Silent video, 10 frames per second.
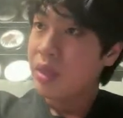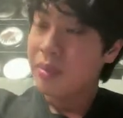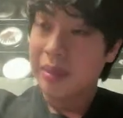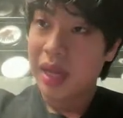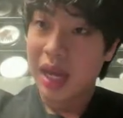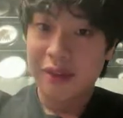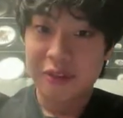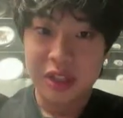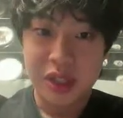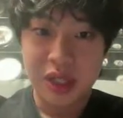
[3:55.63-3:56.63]
maybe half
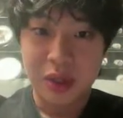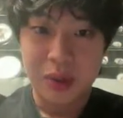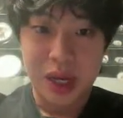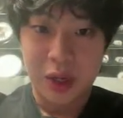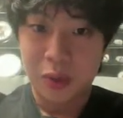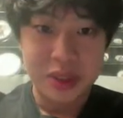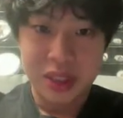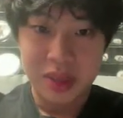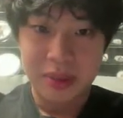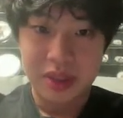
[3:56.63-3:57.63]
a year ago, I always
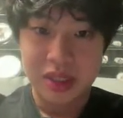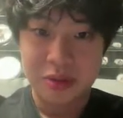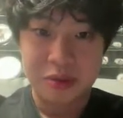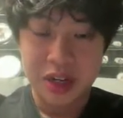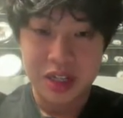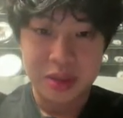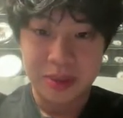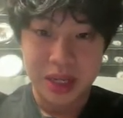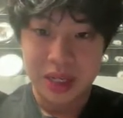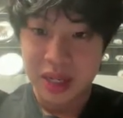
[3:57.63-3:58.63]
hear about this phrase,
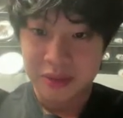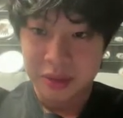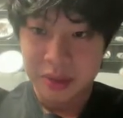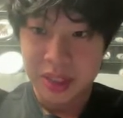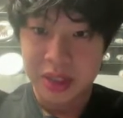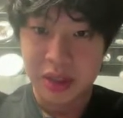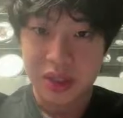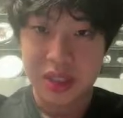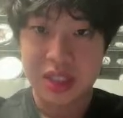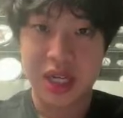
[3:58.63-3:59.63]
but I never really
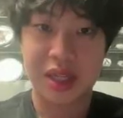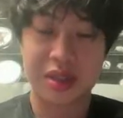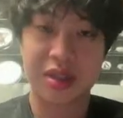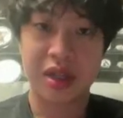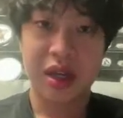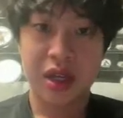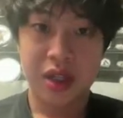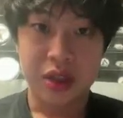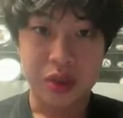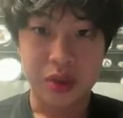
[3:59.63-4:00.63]
got the chance
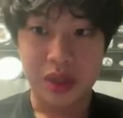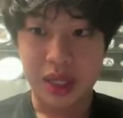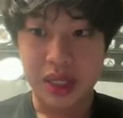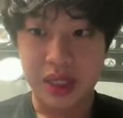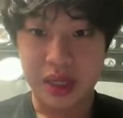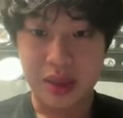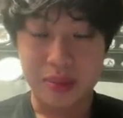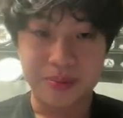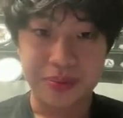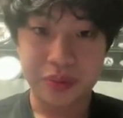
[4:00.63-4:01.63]
to like
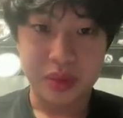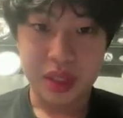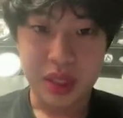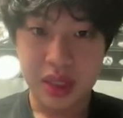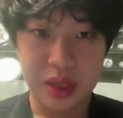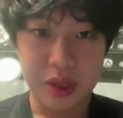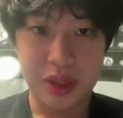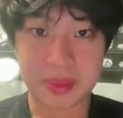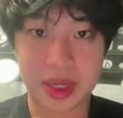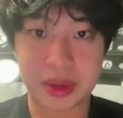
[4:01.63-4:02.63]

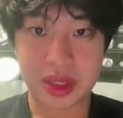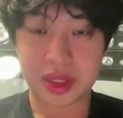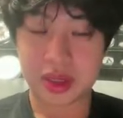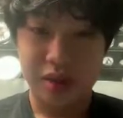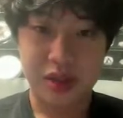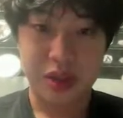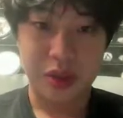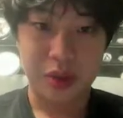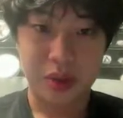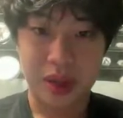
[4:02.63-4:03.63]
learn about it.
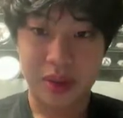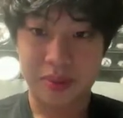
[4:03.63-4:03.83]
So